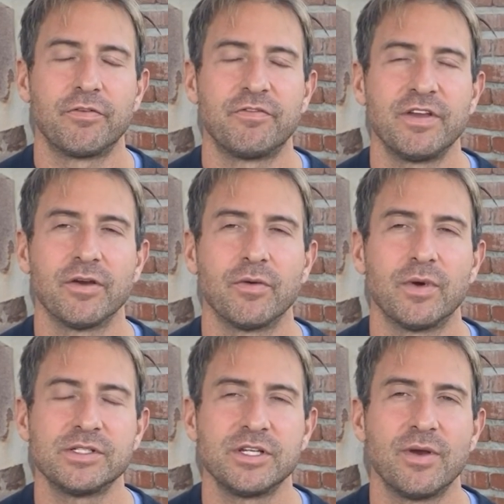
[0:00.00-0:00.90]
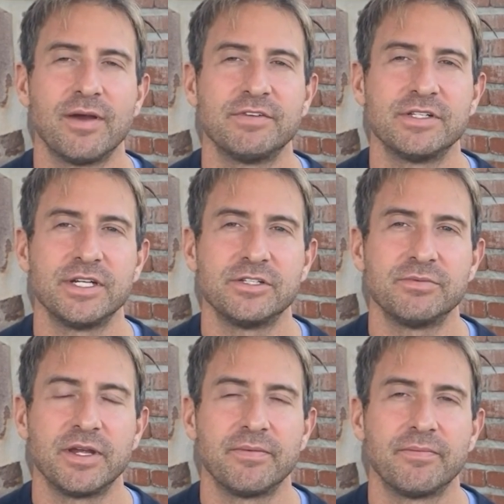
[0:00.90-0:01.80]
Fear, what do you have to teach
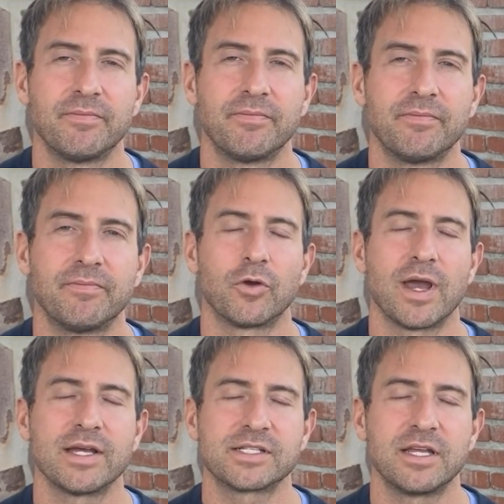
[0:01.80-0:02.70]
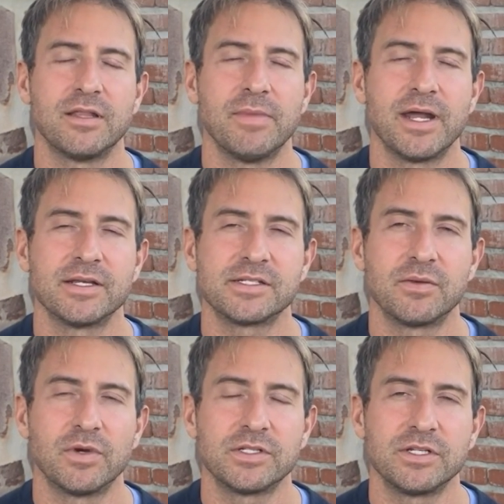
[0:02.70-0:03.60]
me? Or asking the medicine,
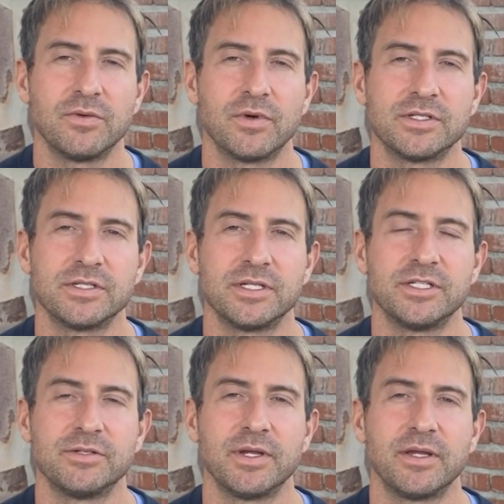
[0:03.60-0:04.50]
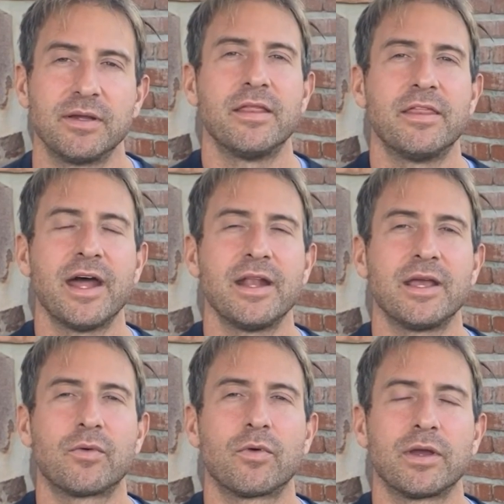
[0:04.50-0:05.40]
what do you want to teach me? That
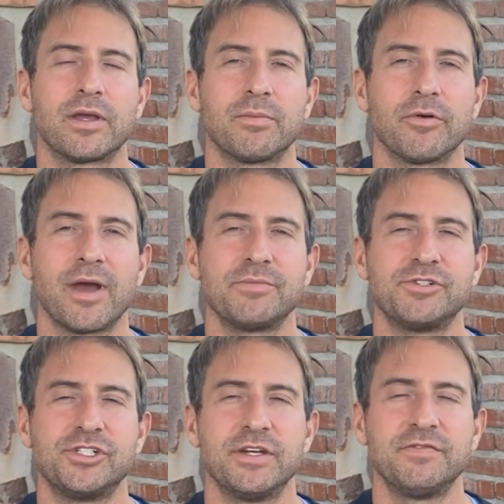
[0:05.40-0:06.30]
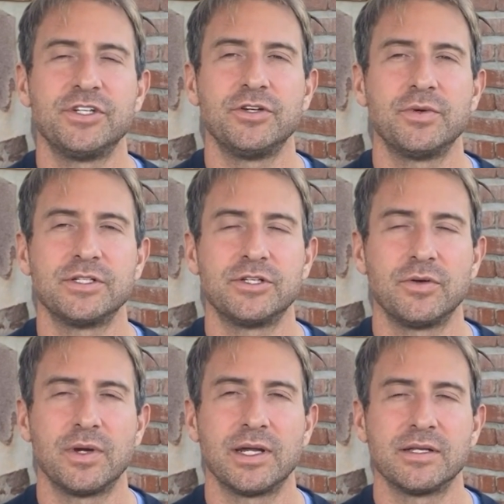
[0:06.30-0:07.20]
inquiry can perhaps shift you
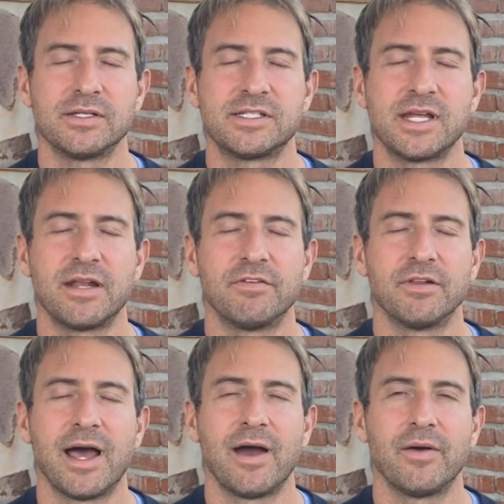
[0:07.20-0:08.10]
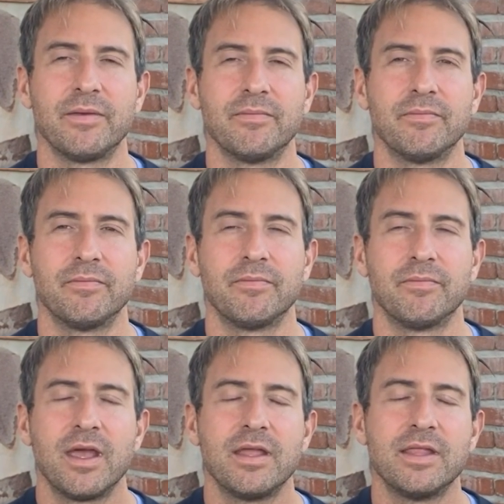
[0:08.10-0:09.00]
into a state of allowing.
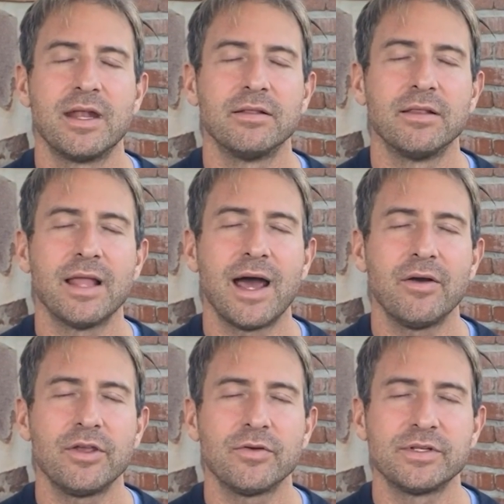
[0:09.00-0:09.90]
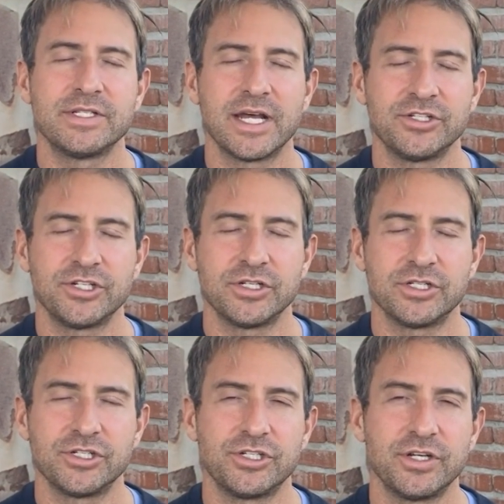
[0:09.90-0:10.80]
And then allow your intention
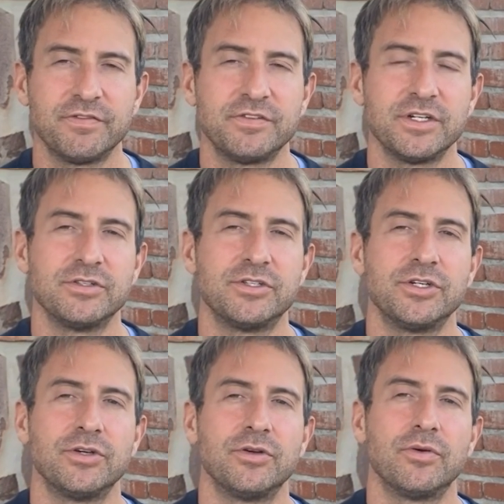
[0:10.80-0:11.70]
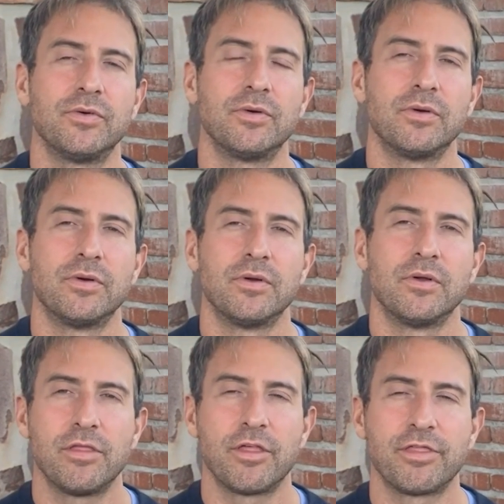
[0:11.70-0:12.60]
to shift into
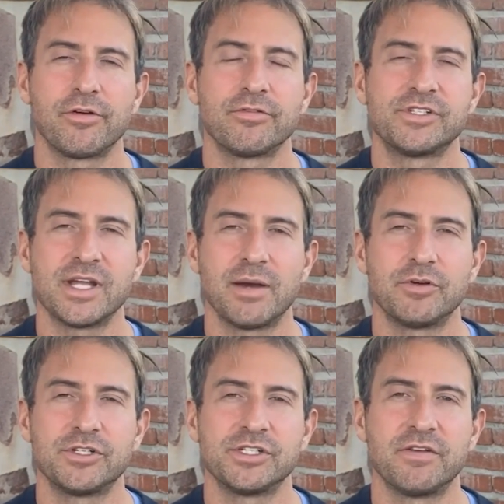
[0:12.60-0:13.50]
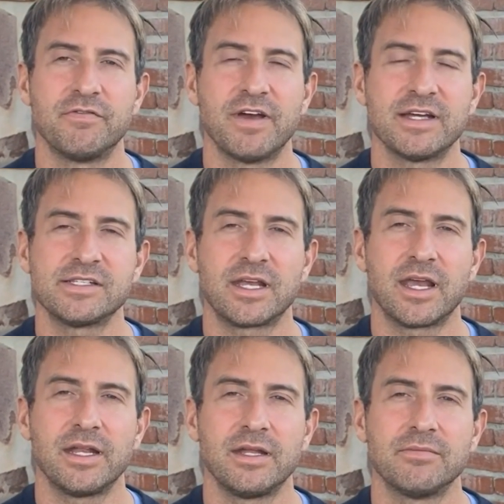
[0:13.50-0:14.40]
the third step, which is investigate.